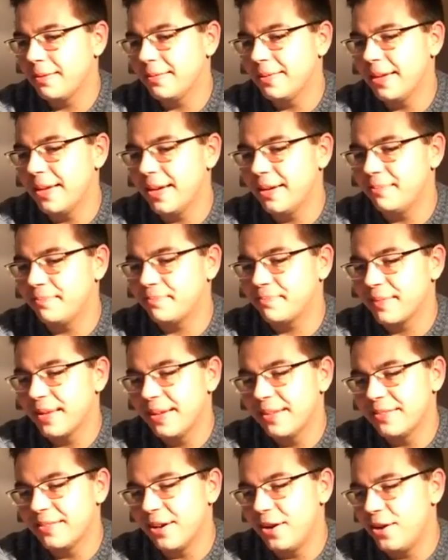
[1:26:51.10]
Yeah.
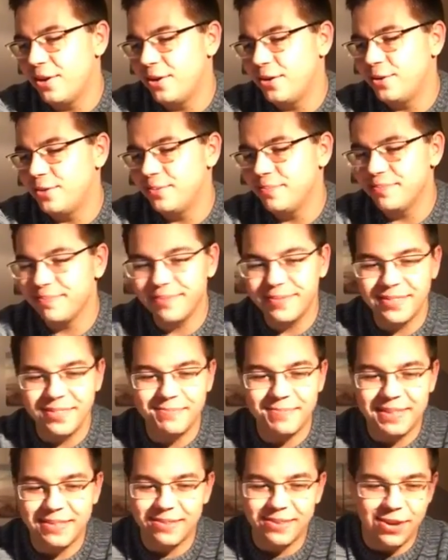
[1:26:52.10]
So this
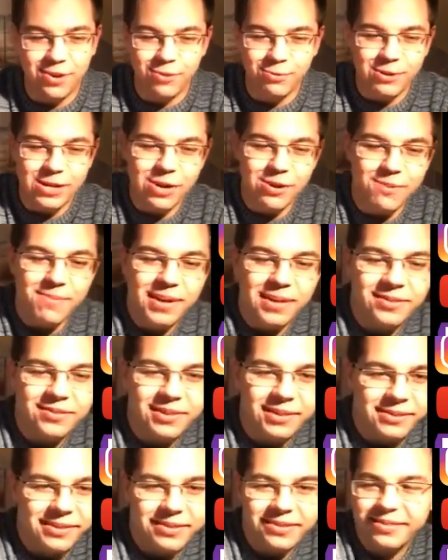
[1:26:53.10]
is basically all we know about this
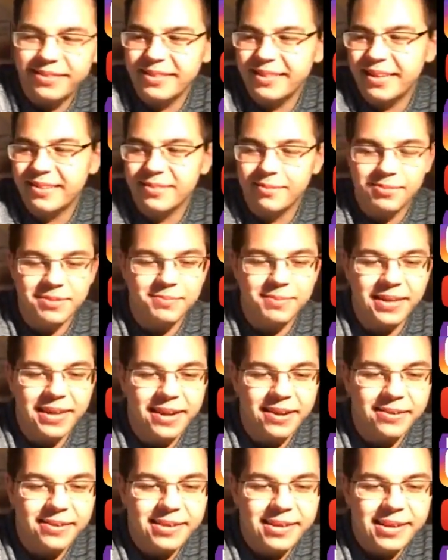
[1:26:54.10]
track, because next up is
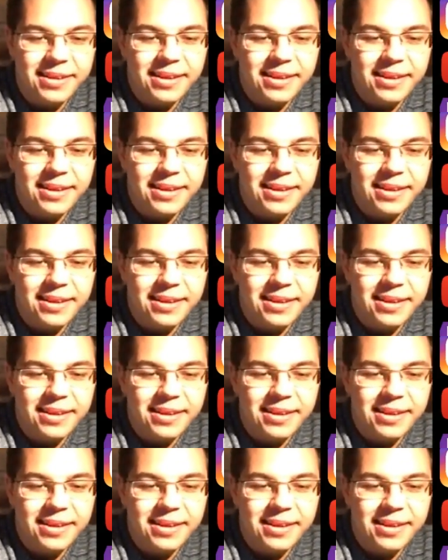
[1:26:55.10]
Mania.